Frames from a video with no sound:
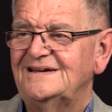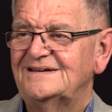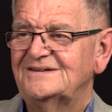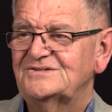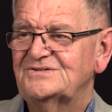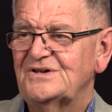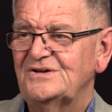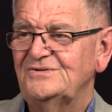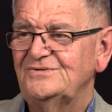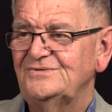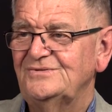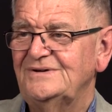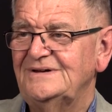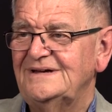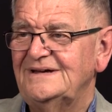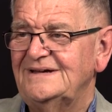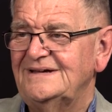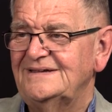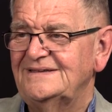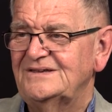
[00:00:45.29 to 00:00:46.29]
So
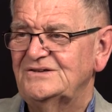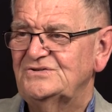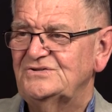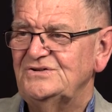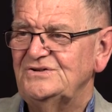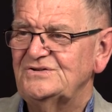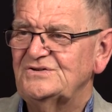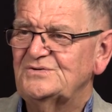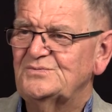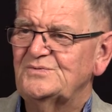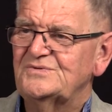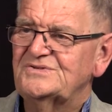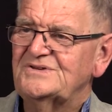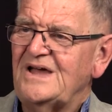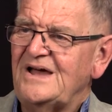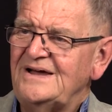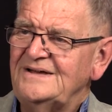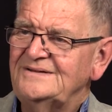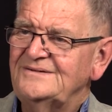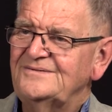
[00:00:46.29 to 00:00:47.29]
the church was
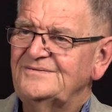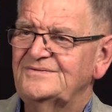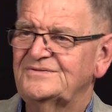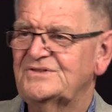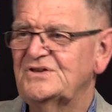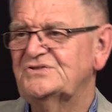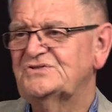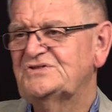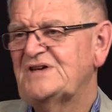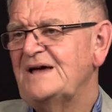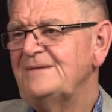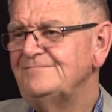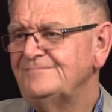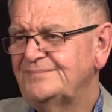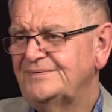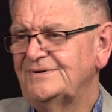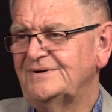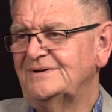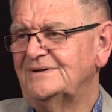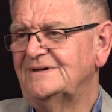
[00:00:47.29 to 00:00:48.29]
kind of the
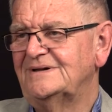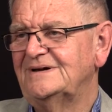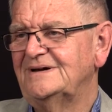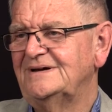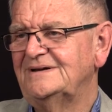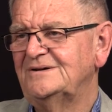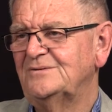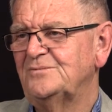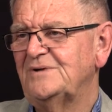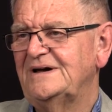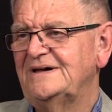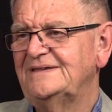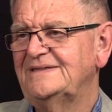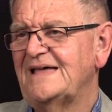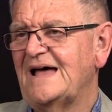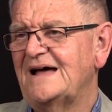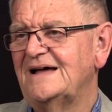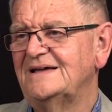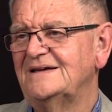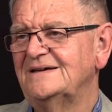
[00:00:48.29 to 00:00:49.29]
temple in a way
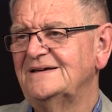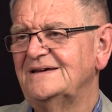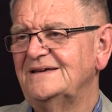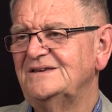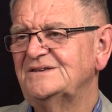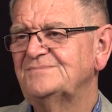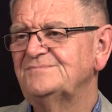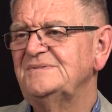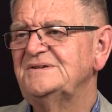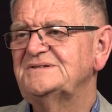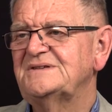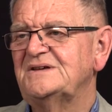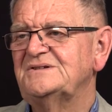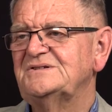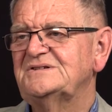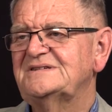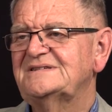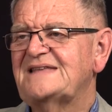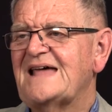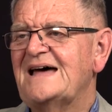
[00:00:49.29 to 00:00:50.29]
that is
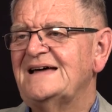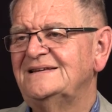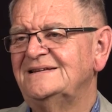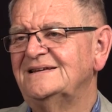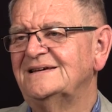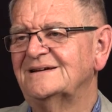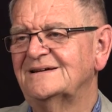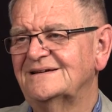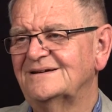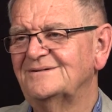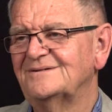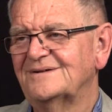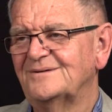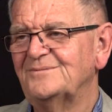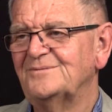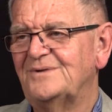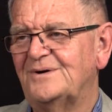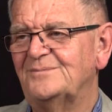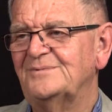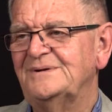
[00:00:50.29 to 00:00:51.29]
misunderstanding
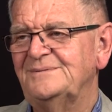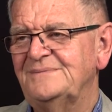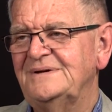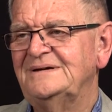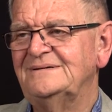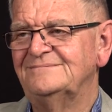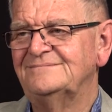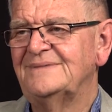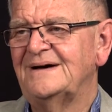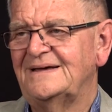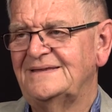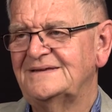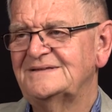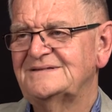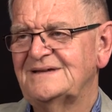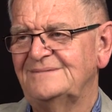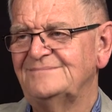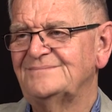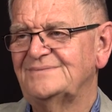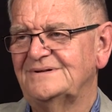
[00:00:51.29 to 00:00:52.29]
what we mean by the
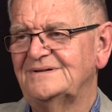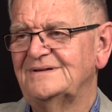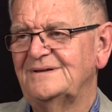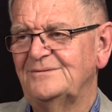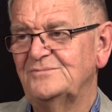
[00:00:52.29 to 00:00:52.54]
temple.